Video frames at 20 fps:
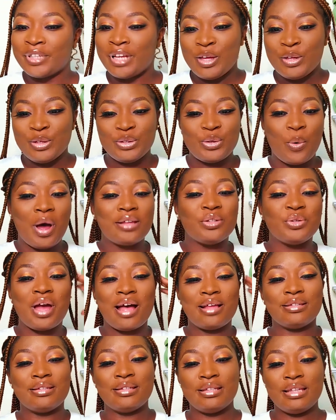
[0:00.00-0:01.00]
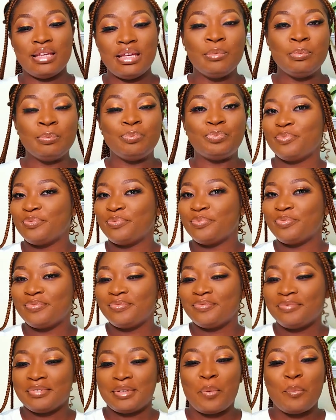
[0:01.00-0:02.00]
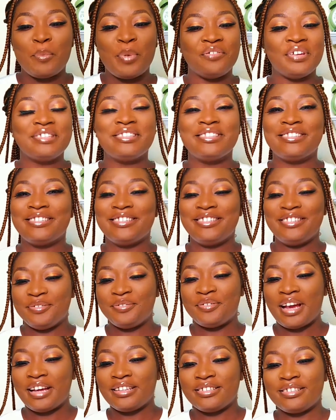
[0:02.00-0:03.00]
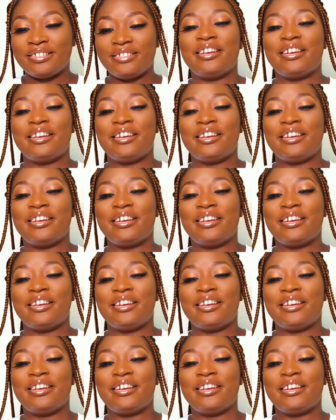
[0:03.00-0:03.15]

so as you can see, my face is defined.